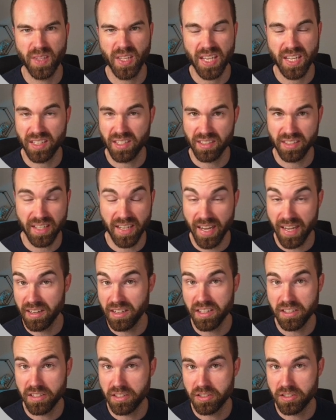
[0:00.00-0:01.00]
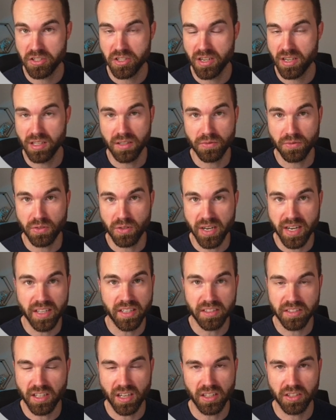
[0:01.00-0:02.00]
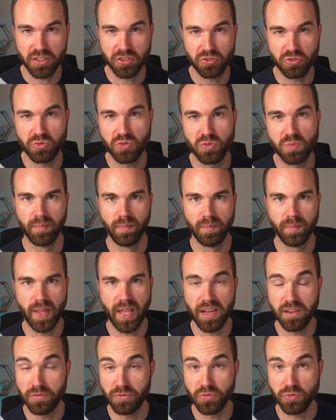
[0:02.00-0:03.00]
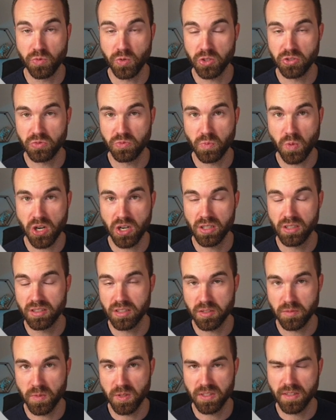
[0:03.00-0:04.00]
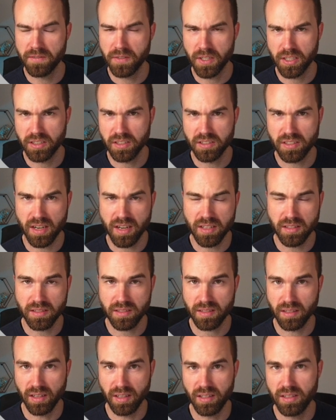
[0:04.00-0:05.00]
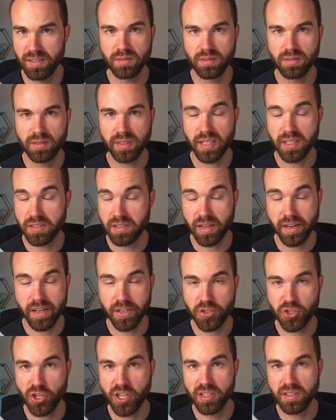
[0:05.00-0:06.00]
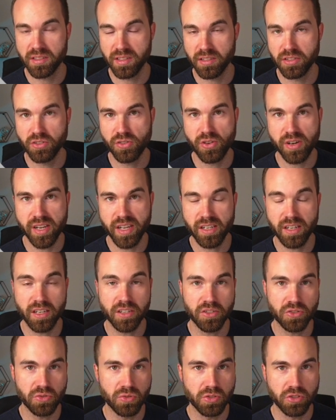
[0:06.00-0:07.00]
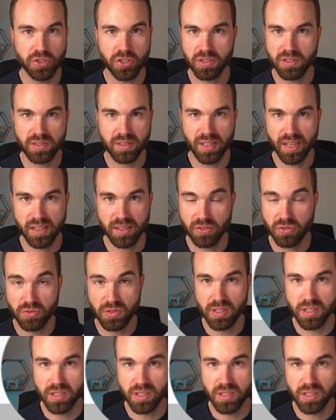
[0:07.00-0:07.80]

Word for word: in any niche and for any target group. And if you want to model a specific design style, there's a high chance that your AI tool just can't do